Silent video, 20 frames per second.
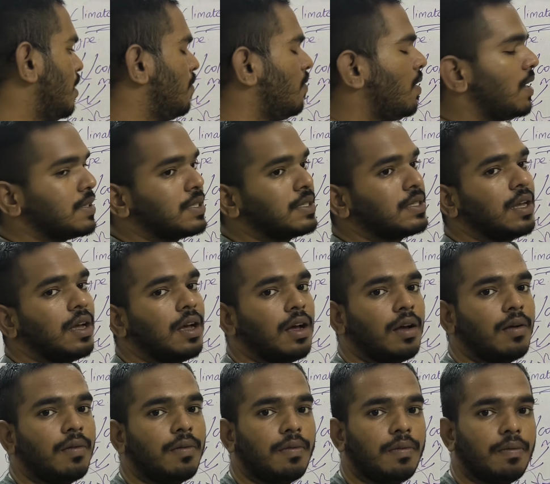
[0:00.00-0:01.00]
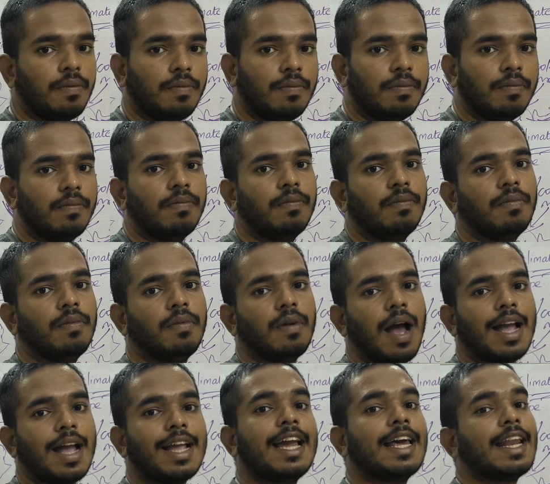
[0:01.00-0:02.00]
was
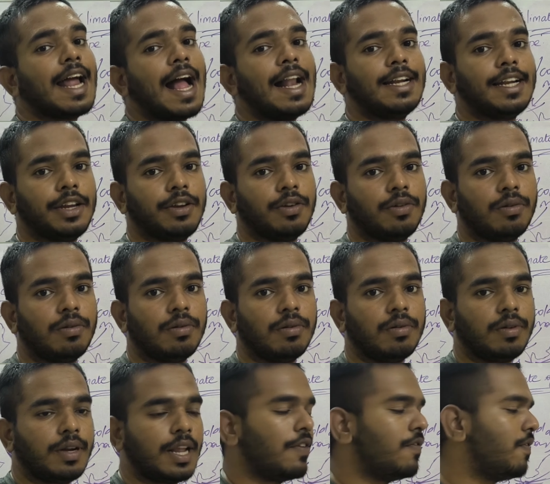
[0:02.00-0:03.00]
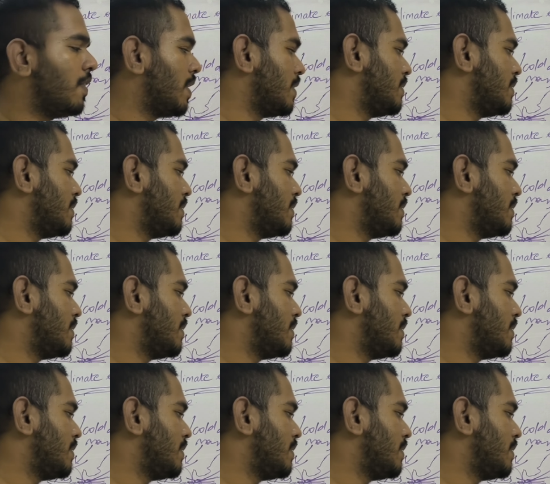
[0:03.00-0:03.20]
higher altitude. Take